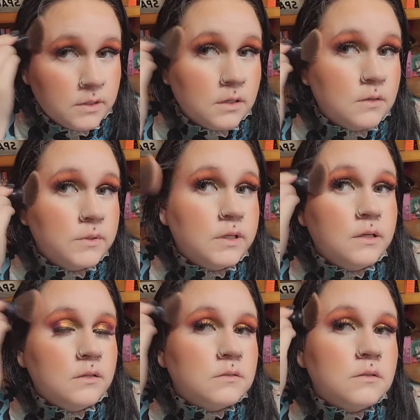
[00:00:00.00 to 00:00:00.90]
Yeah, we
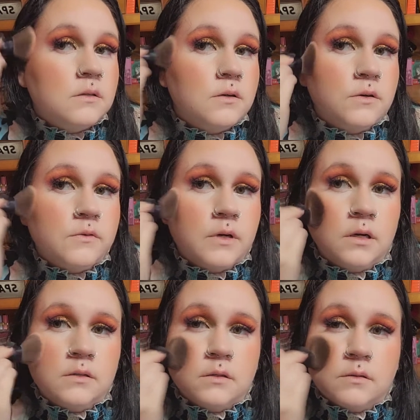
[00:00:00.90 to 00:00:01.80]
easily could have
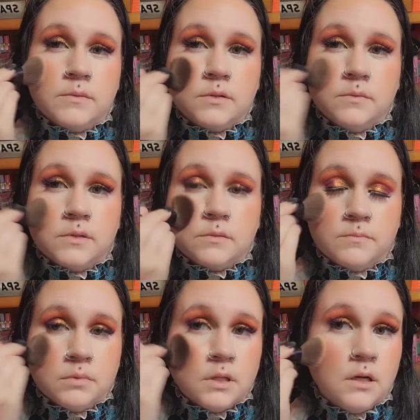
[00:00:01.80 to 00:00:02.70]
got a little bit too much
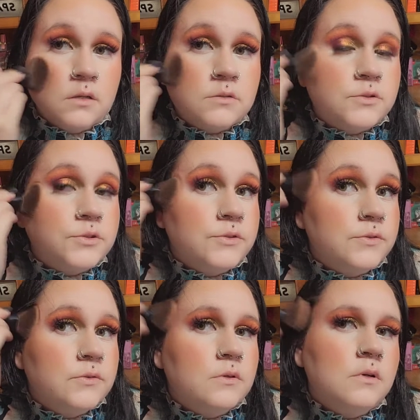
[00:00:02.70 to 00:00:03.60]
blush
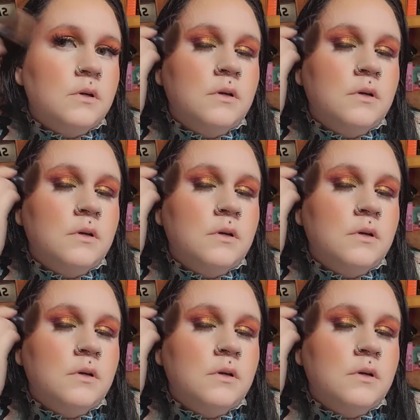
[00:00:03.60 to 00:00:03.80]
too.